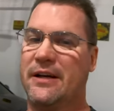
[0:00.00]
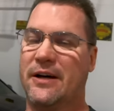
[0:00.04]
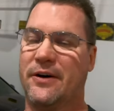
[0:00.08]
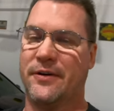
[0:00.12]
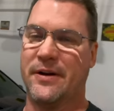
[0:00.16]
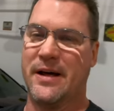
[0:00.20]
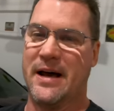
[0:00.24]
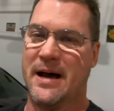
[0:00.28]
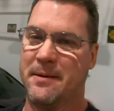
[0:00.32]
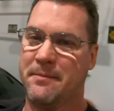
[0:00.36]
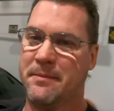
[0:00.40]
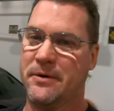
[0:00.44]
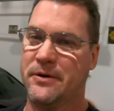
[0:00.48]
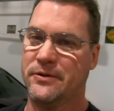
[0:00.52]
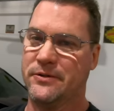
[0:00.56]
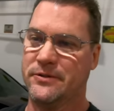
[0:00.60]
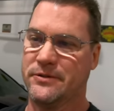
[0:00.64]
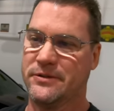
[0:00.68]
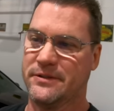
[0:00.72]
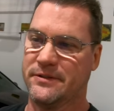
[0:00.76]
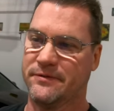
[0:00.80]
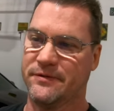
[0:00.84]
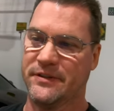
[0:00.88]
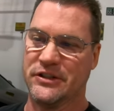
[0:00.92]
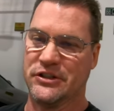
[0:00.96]
on high
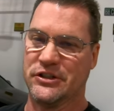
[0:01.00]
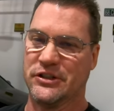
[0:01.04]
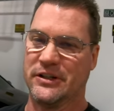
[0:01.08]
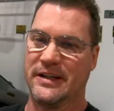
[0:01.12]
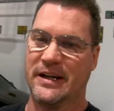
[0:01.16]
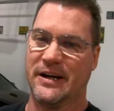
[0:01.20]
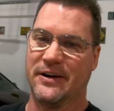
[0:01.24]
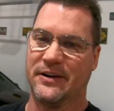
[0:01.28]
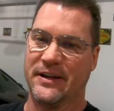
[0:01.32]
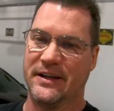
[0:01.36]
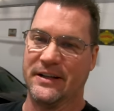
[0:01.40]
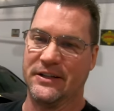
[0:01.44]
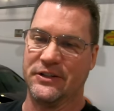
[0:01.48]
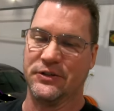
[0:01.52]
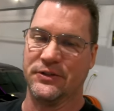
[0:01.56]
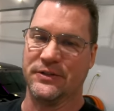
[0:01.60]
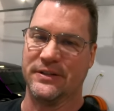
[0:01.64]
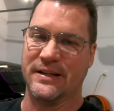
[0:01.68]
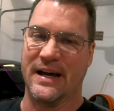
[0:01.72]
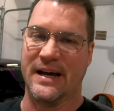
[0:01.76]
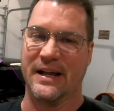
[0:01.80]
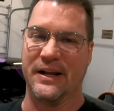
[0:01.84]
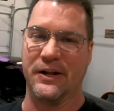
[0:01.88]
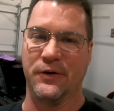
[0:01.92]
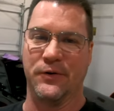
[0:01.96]
boost. Eventually I'll get to a
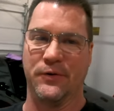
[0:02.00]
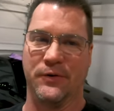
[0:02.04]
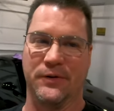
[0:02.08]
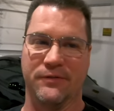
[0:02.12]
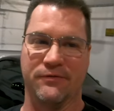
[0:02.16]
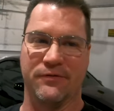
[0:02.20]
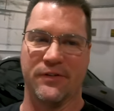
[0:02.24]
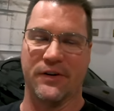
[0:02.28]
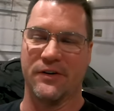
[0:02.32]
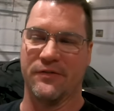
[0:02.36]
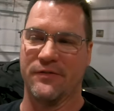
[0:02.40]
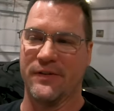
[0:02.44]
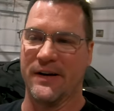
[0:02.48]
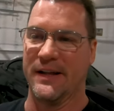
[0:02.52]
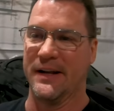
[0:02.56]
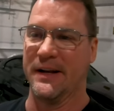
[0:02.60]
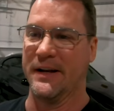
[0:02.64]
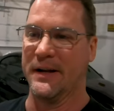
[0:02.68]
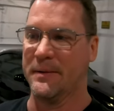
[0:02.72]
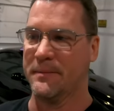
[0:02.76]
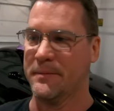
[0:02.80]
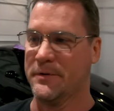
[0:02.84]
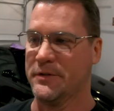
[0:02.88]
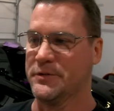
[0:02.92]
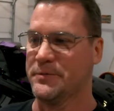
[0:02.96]
dyno and verify the
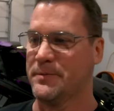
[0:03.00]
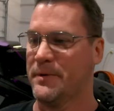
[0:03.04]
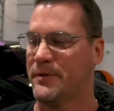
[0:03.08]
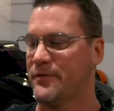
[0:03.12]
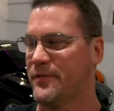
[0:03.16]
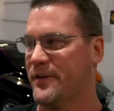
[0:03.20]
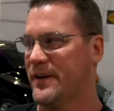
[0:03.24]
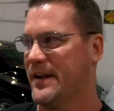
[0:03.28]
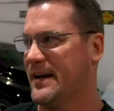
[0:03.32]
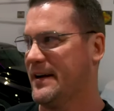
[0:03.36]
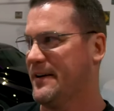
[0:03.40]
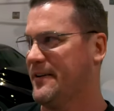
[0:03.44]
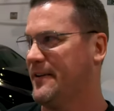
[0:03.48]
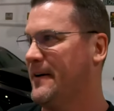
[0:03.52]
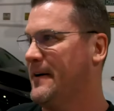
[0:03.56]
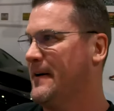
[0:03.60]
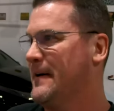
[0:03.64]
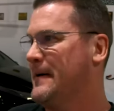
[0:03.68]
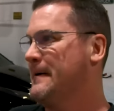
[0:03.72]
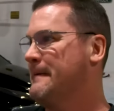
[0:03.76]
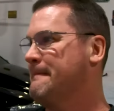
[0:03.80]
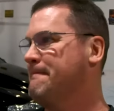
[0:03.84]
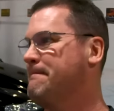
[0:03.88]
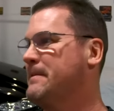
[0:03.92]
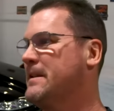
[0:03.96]
numbers, but for now,
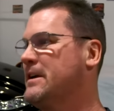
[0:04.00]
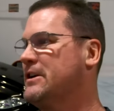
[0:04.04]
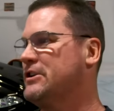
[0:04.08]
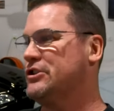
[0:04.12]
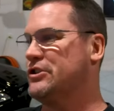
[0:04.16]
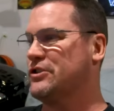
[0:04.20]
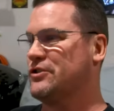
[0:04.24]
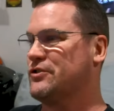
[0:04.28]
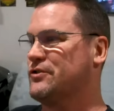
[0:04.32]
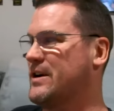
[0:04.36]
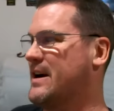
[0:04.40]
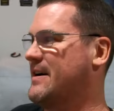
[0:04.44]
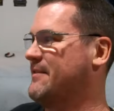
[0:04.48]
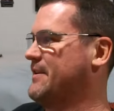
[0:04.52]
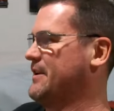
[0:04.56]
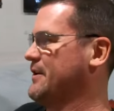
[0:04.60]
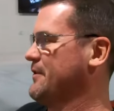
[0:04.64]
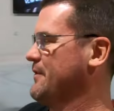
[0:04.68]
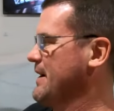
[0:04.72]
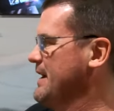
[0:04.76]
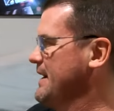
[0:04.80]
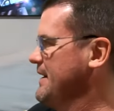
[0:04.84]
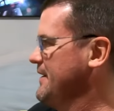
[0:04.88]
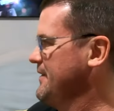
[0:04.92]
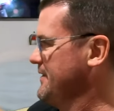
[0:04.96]
just driving it
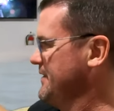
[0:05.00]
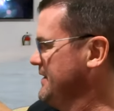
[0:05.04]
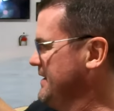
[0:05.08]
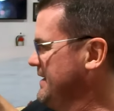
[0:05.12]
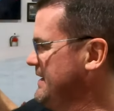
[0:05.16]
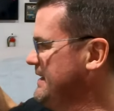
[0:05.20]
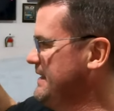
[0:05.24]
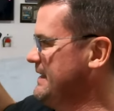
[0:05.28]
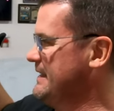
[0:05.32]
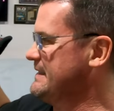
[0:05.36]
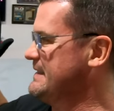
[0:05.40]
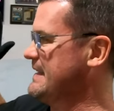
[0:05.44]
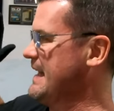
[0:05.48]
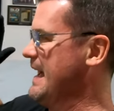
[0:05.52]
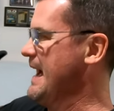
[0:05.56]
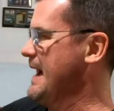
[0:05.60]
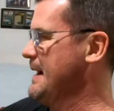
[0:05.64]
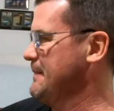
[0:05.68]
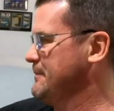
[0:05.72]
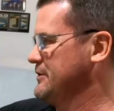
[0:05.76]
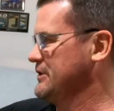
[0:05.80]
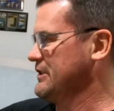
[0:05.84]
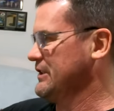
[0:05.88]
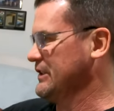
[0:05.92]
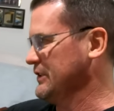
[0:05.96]
around, it's
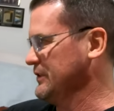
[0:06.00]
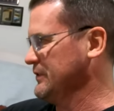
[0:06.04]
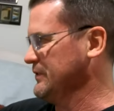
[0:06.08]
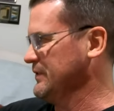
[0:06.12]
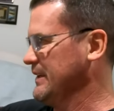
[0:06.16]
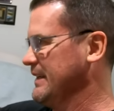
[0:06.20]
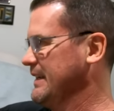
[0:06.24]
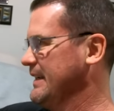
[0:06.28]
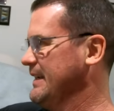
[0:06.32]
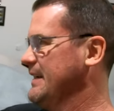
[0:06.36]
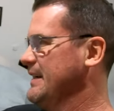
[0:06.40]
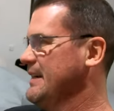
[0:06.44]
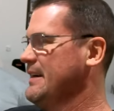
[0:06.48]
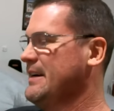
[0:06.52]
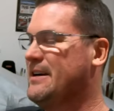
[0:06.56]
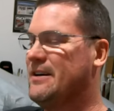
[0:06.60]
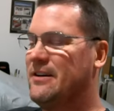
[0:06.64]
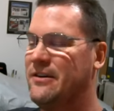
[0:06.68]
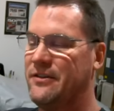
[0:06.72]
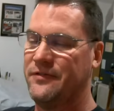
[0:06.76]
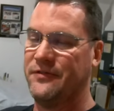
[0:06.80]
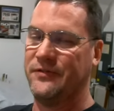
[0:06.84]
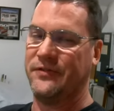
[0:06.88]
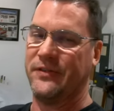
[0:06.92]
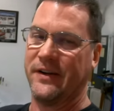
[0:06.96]
absolutely
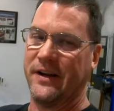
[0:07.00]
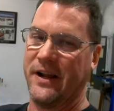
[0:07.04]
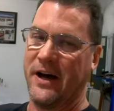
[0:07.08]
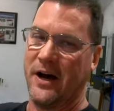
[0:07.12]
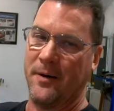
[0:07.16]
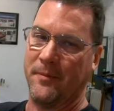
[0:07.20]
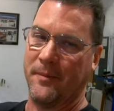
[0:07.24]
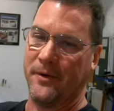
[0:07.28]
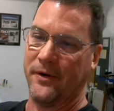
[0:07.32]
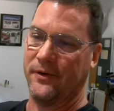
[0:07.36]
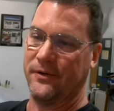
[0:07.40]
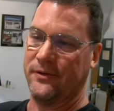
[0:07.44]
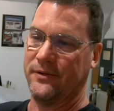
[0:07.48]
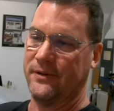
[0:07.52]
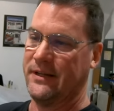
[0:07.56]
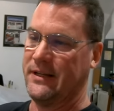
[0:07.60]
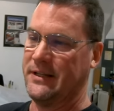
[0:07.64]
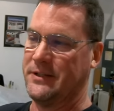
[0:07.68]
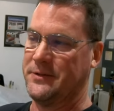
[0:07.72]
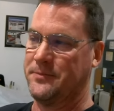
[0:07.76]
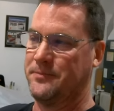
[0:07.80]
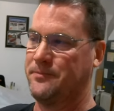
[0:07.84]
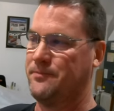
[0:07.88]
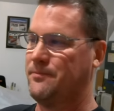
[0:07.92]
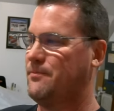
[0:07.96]
phenomenal.
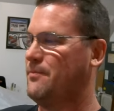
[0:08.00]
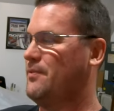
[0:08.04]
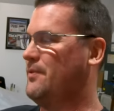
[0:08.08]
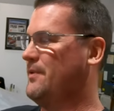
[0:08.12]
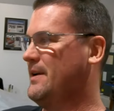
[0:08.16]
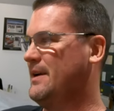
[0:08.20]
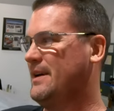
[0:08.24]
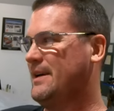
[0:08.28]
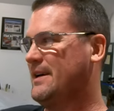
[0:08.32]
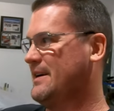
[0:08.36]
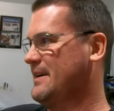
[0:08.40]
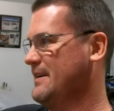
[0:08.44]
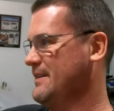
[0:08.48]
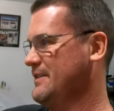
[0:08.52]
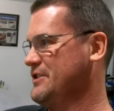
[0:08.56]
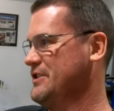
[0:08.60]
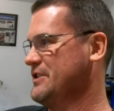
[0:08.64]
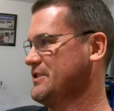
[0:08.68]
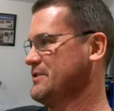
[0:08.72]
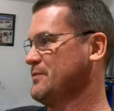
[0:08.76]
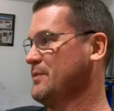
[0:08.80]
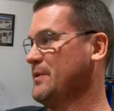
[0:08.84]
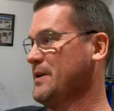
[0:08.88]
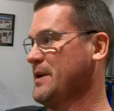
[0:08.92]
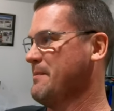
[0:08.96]
It's
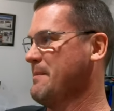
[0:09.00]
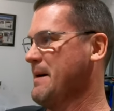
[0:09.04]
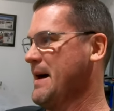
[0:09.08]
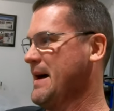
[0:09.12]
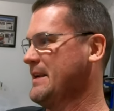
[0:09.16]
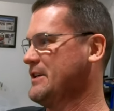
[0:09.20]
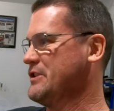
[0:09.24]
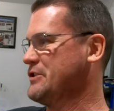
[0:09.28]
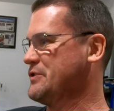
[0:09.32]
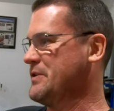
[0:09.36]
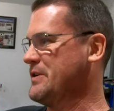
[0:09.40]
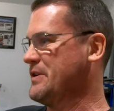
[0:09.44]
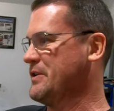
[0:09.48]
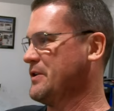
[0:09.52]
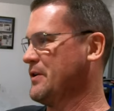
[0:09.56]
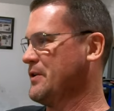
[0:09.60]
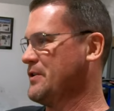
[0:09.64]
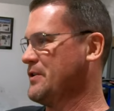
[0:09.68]
just one of the baddest street